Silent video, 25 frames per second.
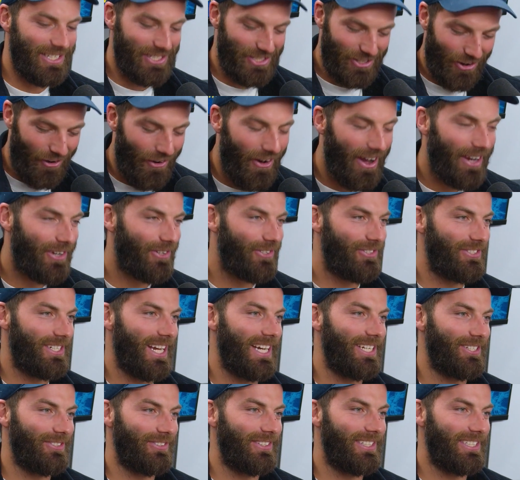Jai could
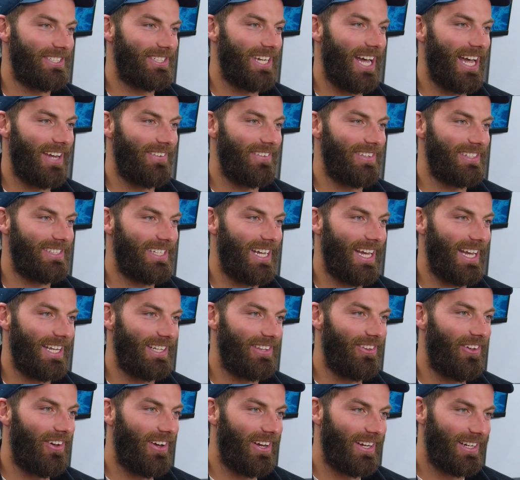genuinely shave his
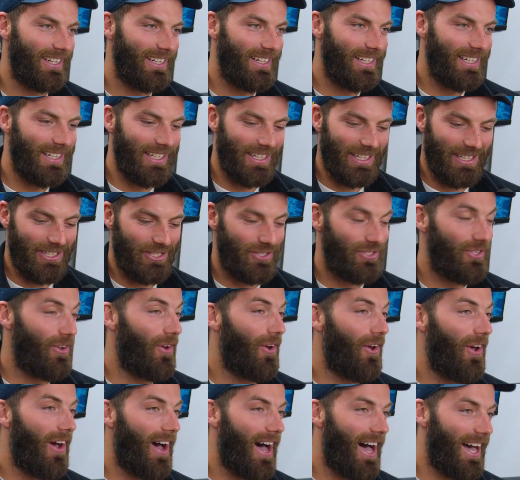head. Like,
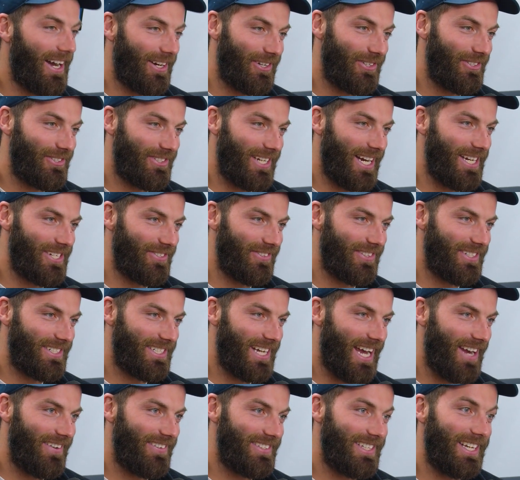Zerha could genuinely
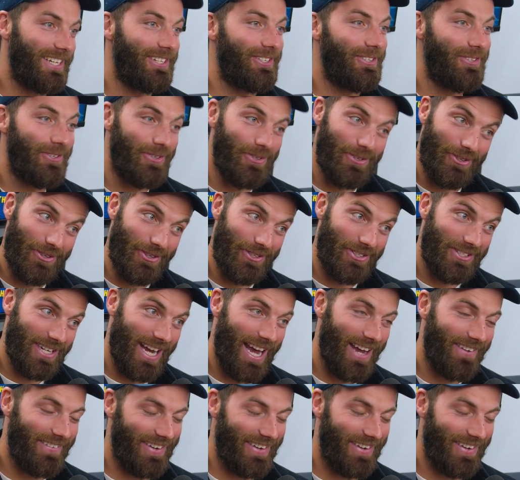shave his head. You could shave